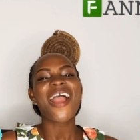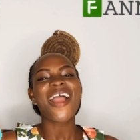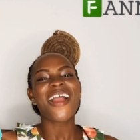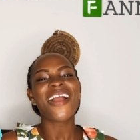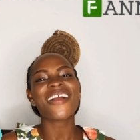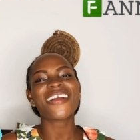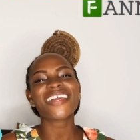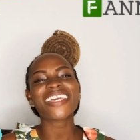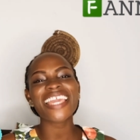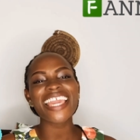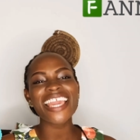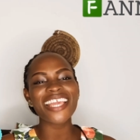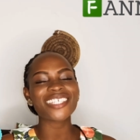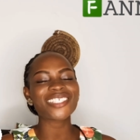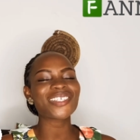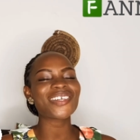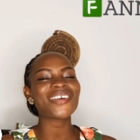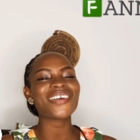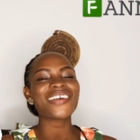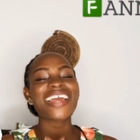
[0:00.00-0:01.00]
Okay,
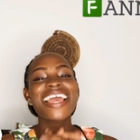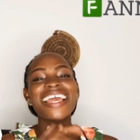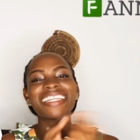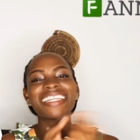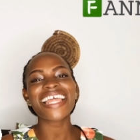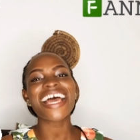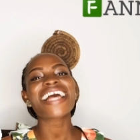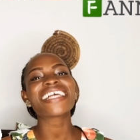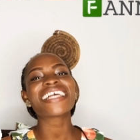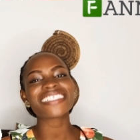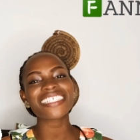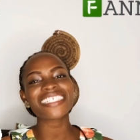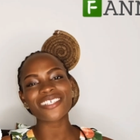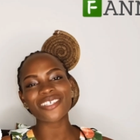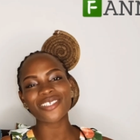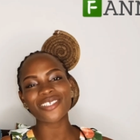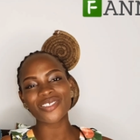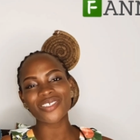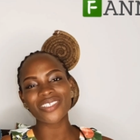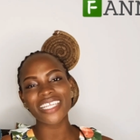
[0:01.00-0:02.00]
so that's it on
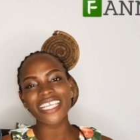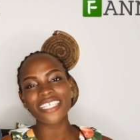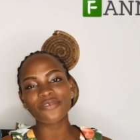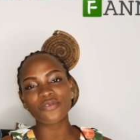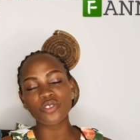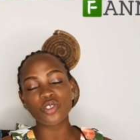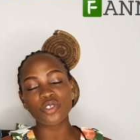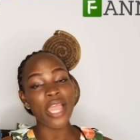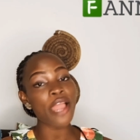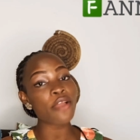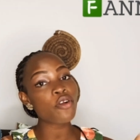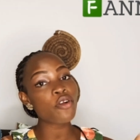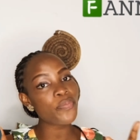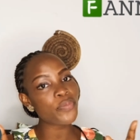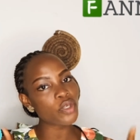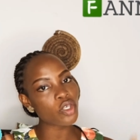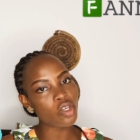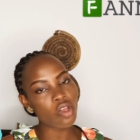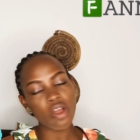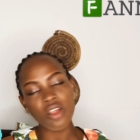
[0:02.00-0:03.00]
today's video. I hope you
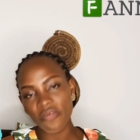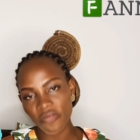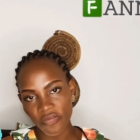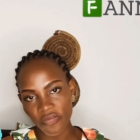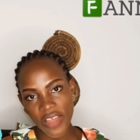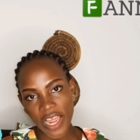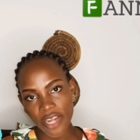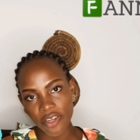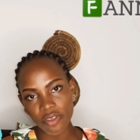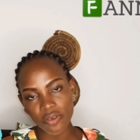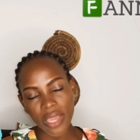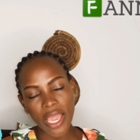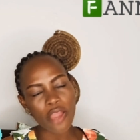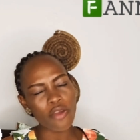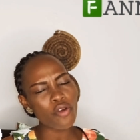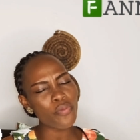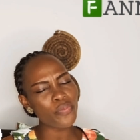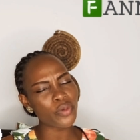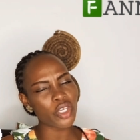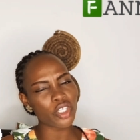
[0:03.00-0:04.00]
got value. I
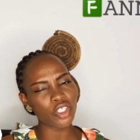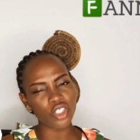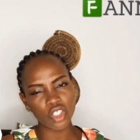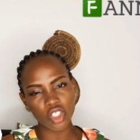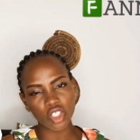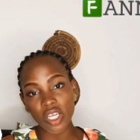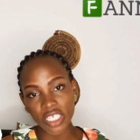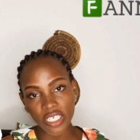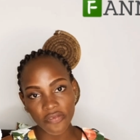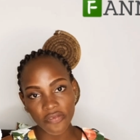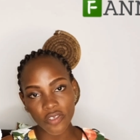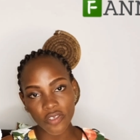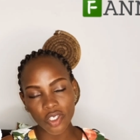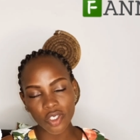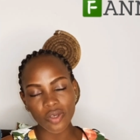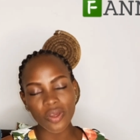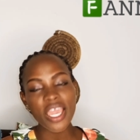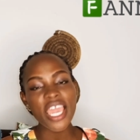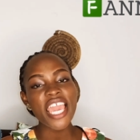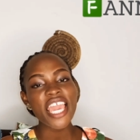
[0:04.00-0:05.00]
hope you enjoyed the video.
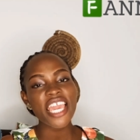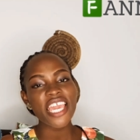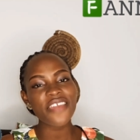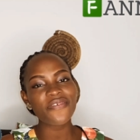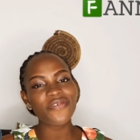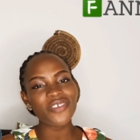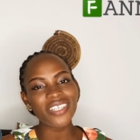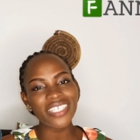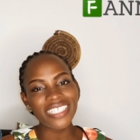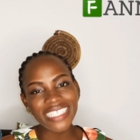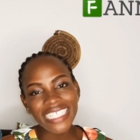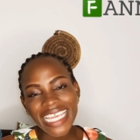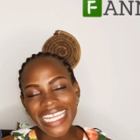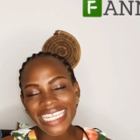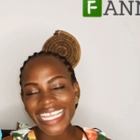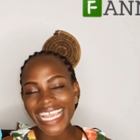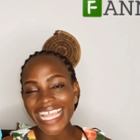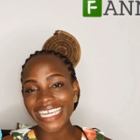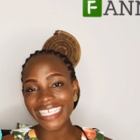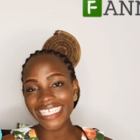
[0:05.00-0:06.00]
If you did,
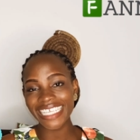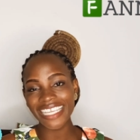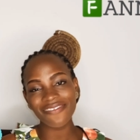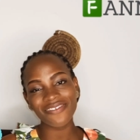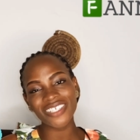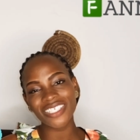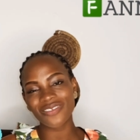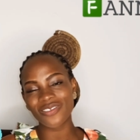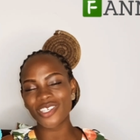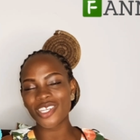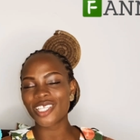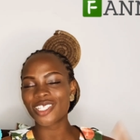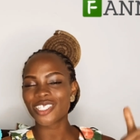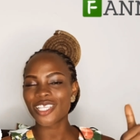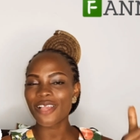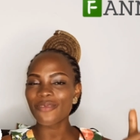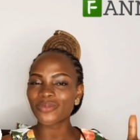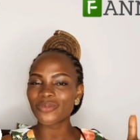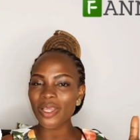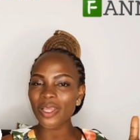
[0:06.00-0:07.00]
kindly give this video a
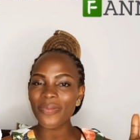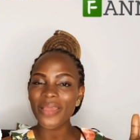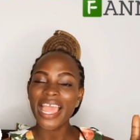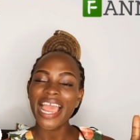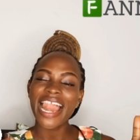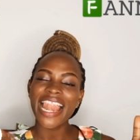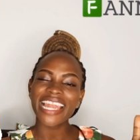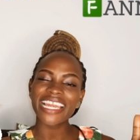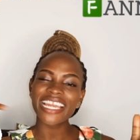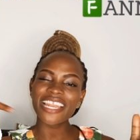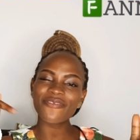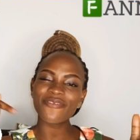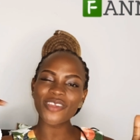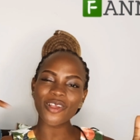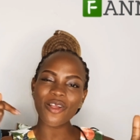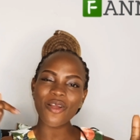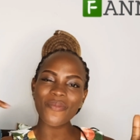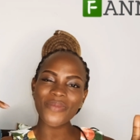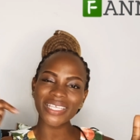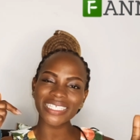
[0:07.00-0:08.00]
thumbs up, leave a
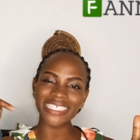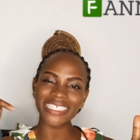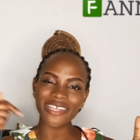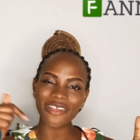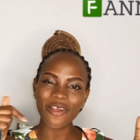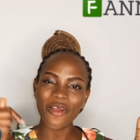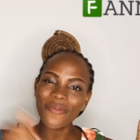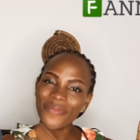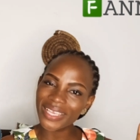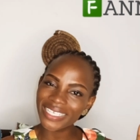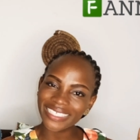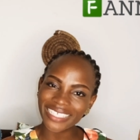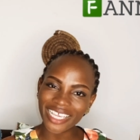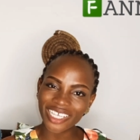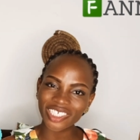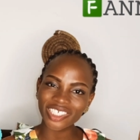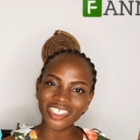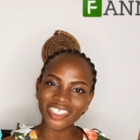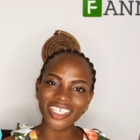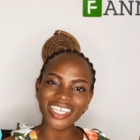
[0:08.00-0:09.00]
comment in the comment
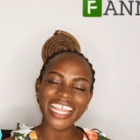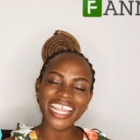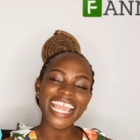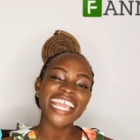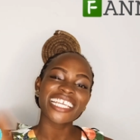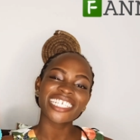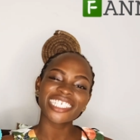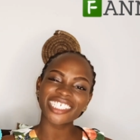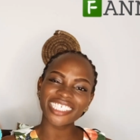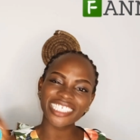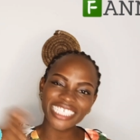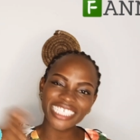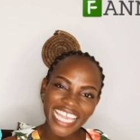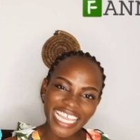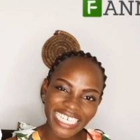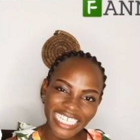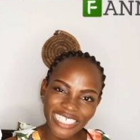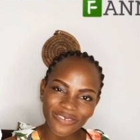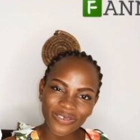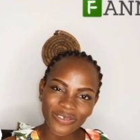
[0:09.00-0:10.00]
section, share
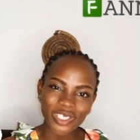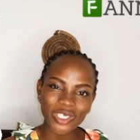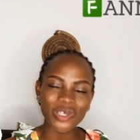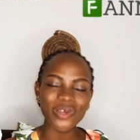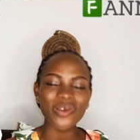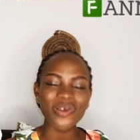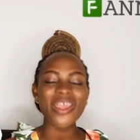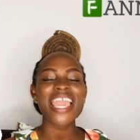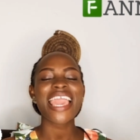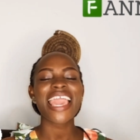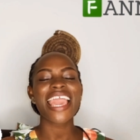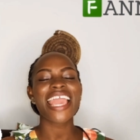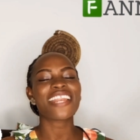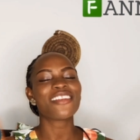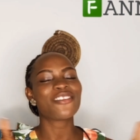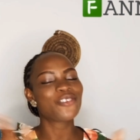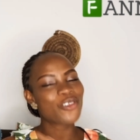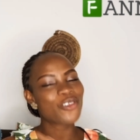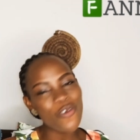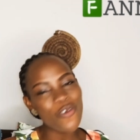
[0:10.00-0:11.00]
this video,
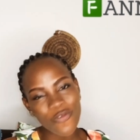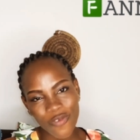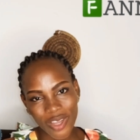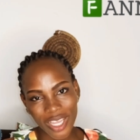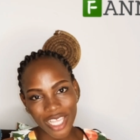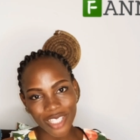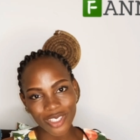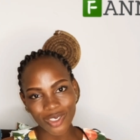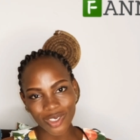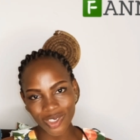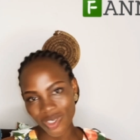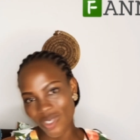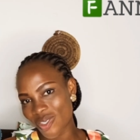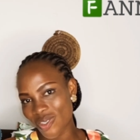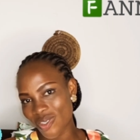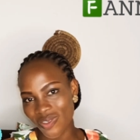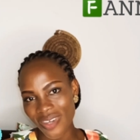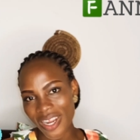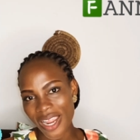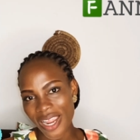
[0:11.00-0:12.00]
and don't forget to
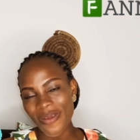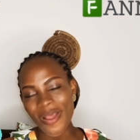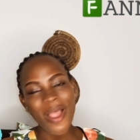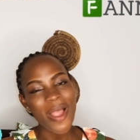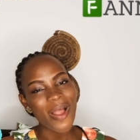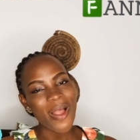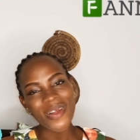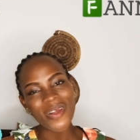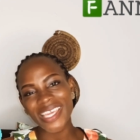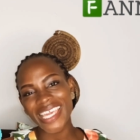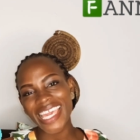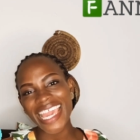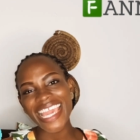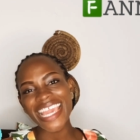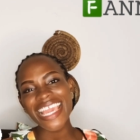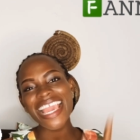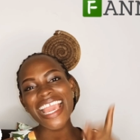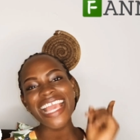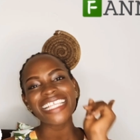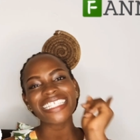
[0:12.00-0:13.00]
subscribe.
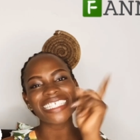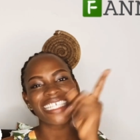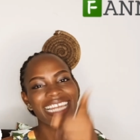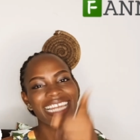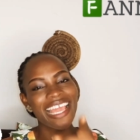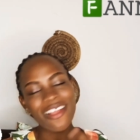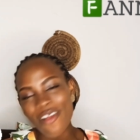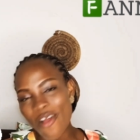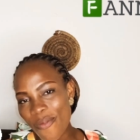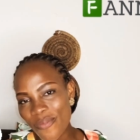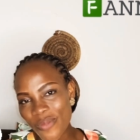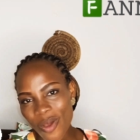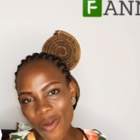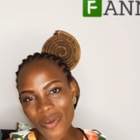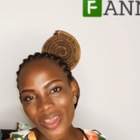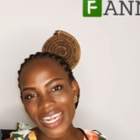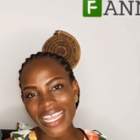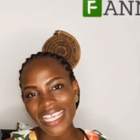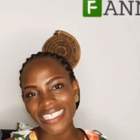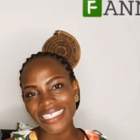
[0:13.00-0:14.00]
Okay, till I come your way
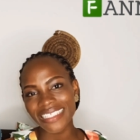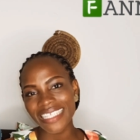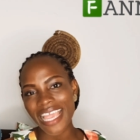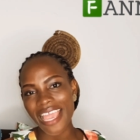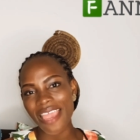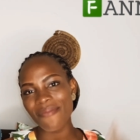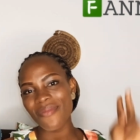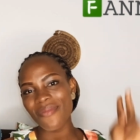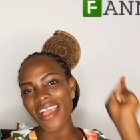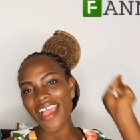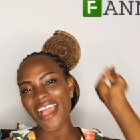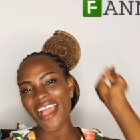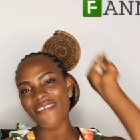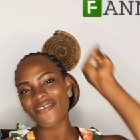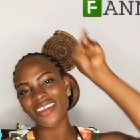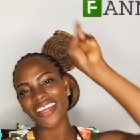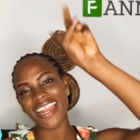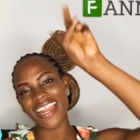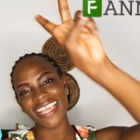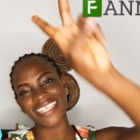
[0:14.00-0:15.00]
next time, have a
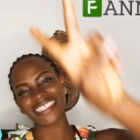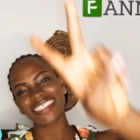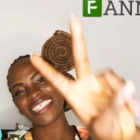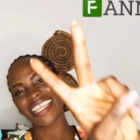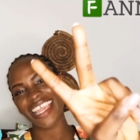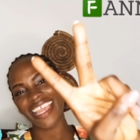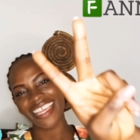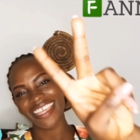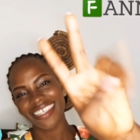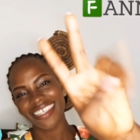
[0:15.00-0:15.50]
nice day.